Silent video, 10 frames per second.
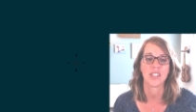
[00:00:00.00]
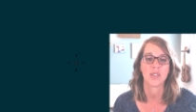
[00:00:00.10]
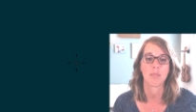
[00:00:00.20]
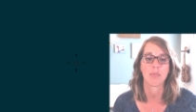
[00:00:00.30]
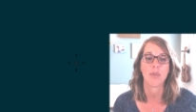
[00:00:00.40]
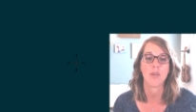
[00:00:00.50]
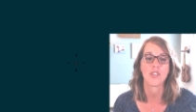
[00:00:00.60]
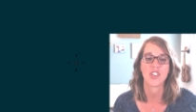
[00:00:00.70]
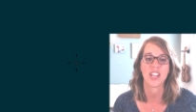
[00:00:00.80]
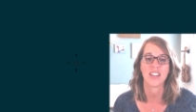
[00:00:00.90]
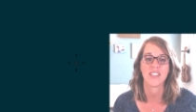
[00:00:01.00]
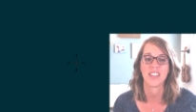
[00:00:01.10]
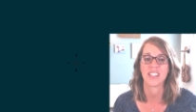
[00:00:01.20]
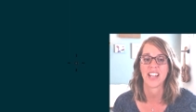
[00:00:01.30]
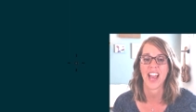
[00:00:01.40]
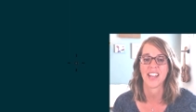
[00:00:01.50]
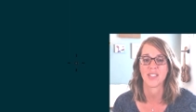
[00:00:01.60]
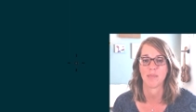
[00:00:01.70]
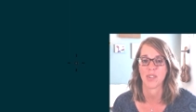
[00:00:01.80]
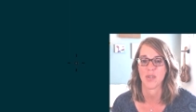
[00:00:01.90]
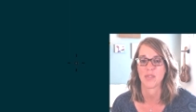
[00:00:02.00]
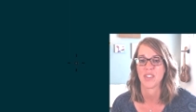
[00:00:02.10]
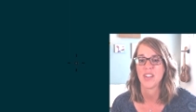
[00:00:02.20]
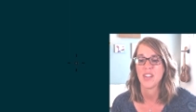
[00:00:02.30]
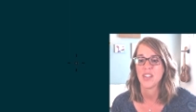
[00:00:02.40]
It's approaching this asymptote.